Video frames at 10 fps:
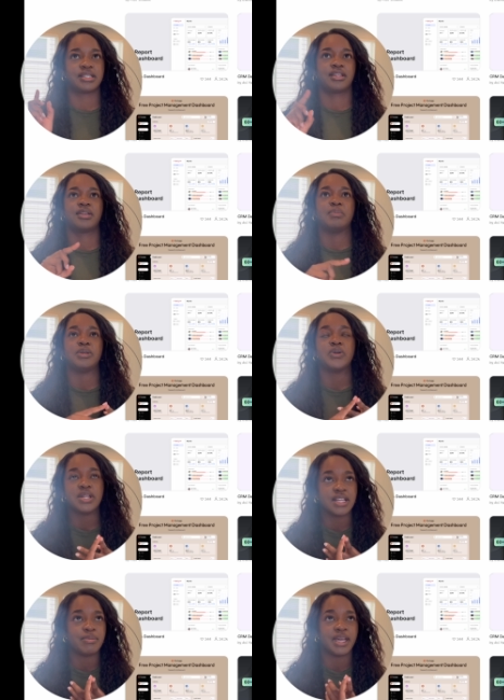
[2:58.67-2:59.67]
The
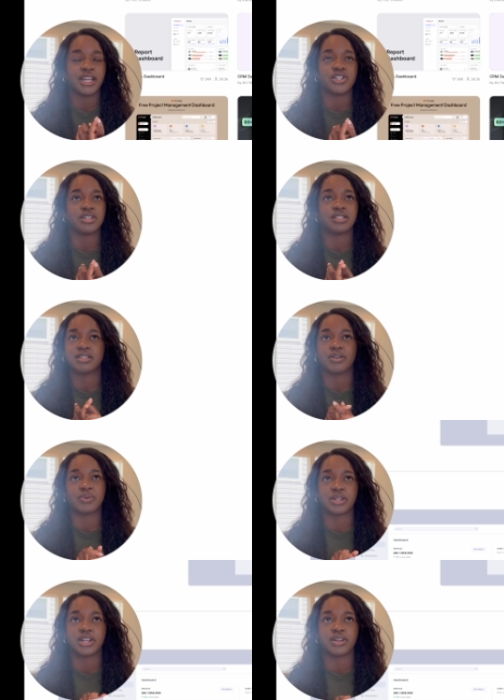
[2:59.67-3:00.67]
community pages are
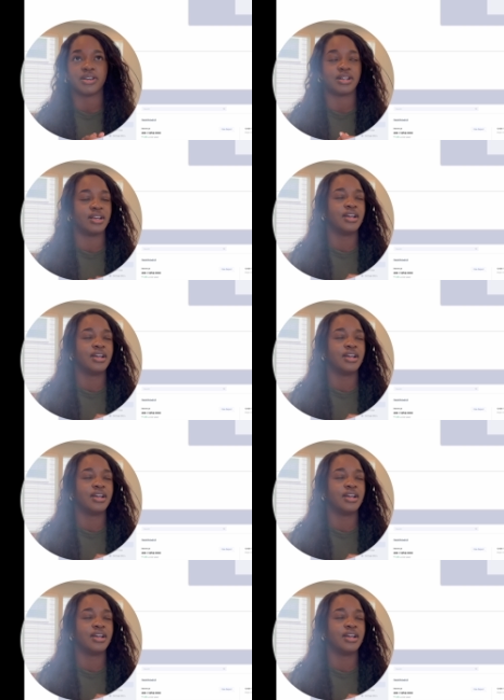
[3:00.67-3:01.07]
really good.